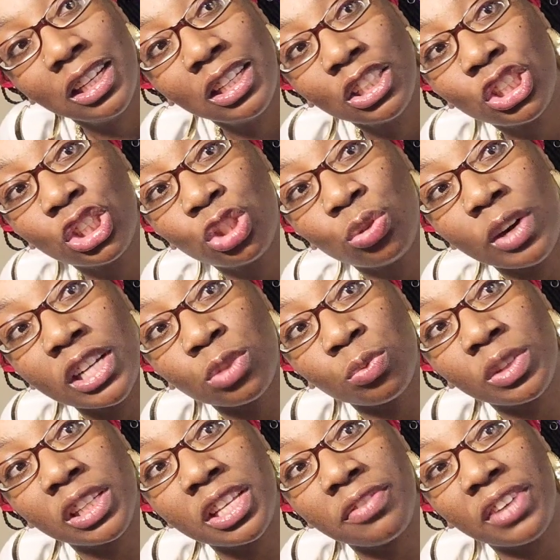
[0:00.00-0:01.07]
stress
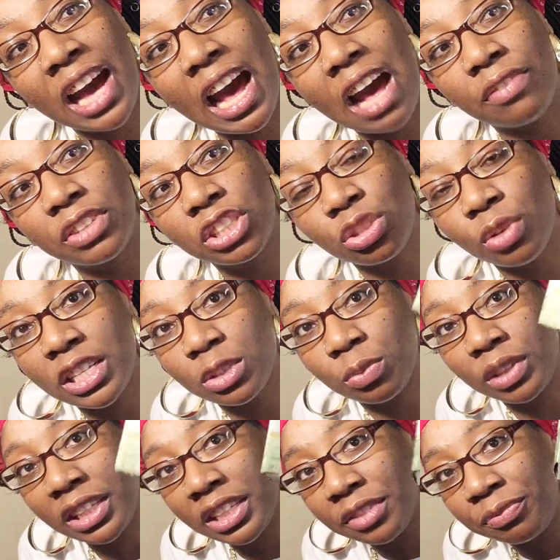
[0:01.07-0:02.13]
relief. Kava stress
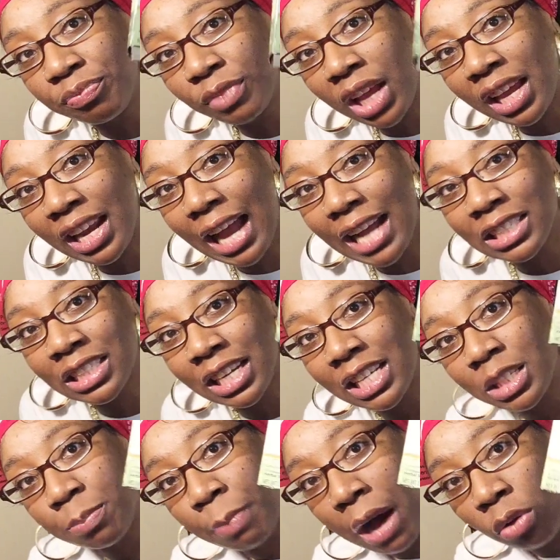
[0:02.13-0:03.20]
relief. And I
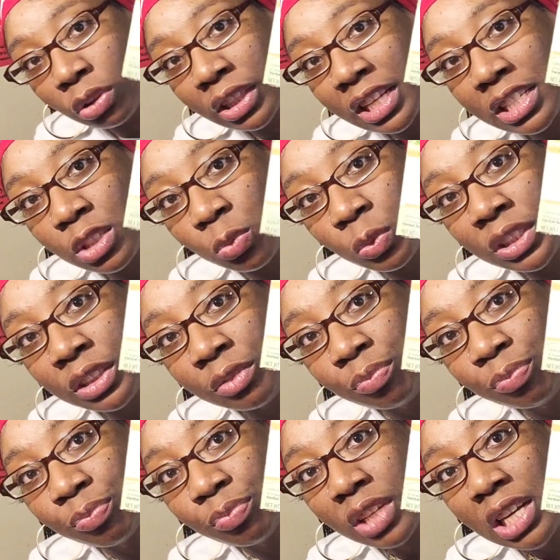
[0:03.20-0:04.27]
just bought this one.
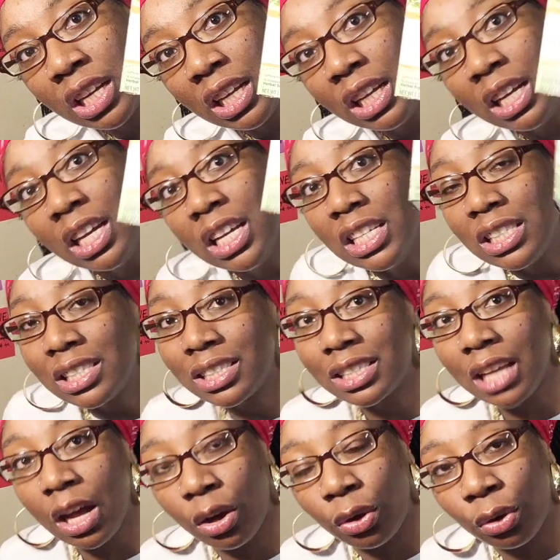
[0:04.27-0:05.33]

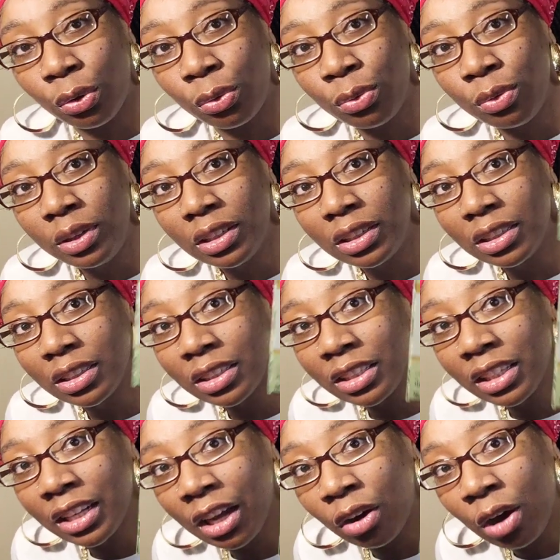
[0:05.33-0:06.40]
So,
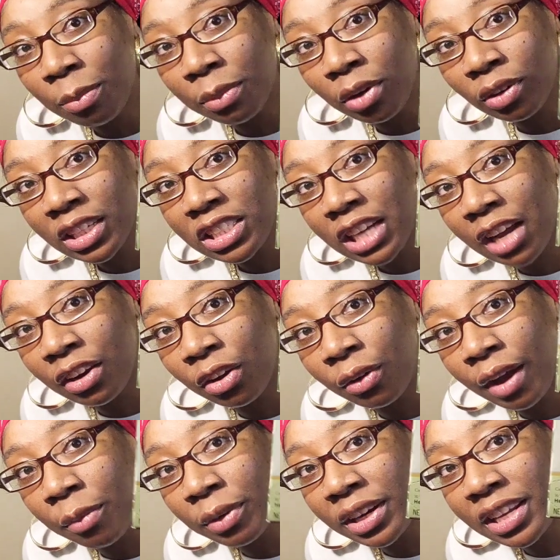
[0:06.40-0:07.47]
you know, I'm going to let y'all know
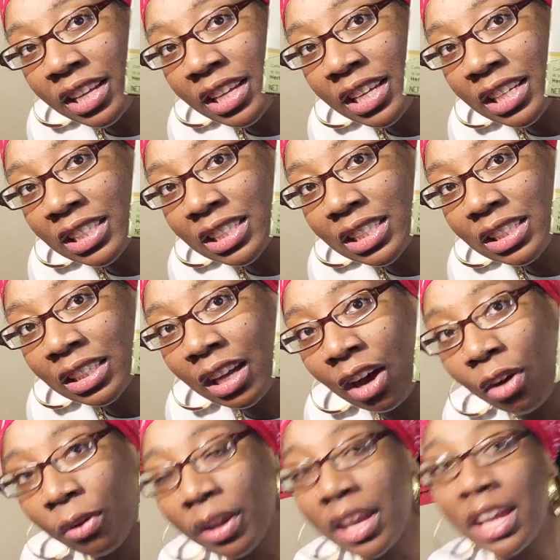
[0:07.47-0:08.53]
how it is.
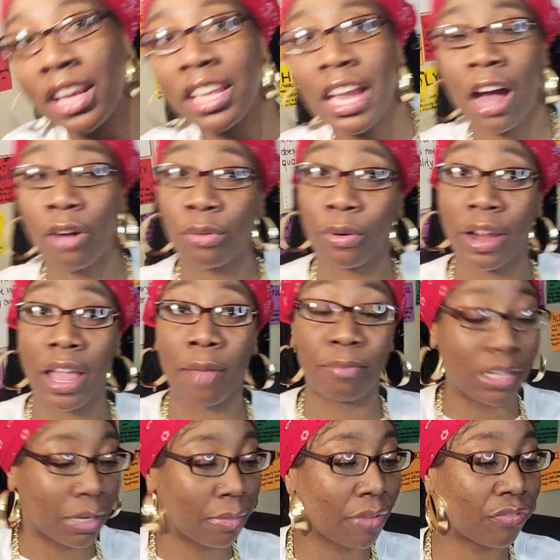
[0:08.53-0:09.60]
Go ahead and y'all grab
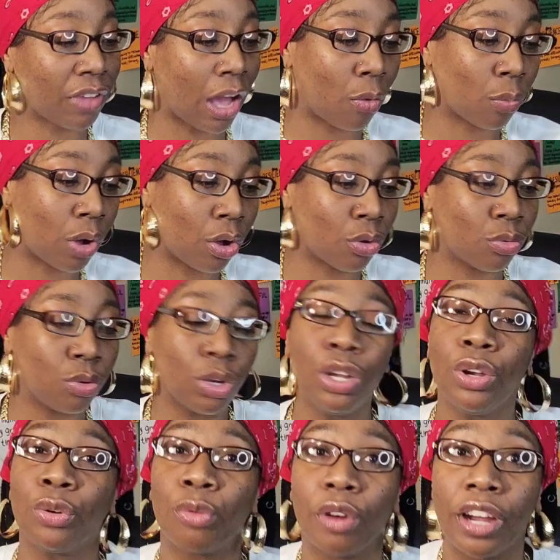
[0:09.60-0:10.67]
them if y'all want.
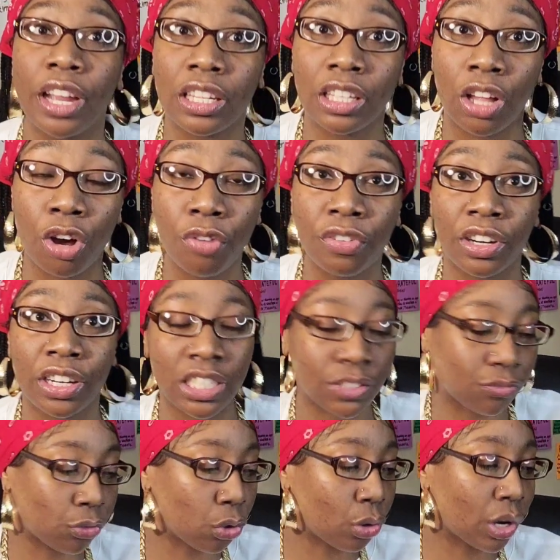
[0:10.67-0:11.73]
Red clover
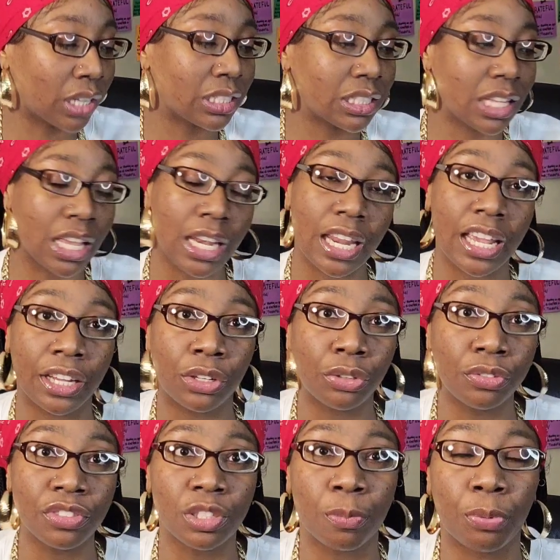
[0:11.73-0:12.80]
is for skin
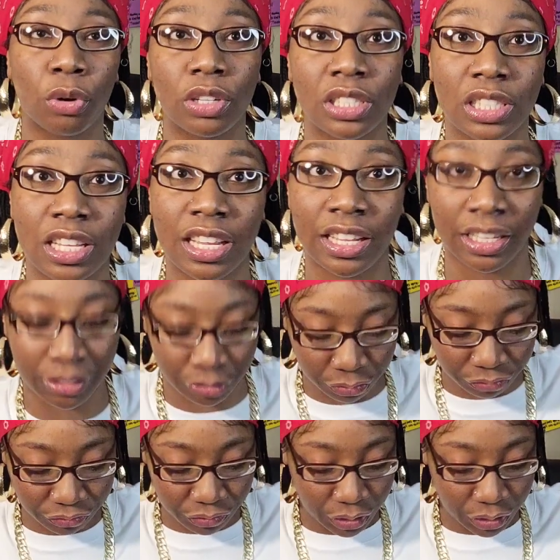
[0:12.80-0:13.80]
health, support skin health.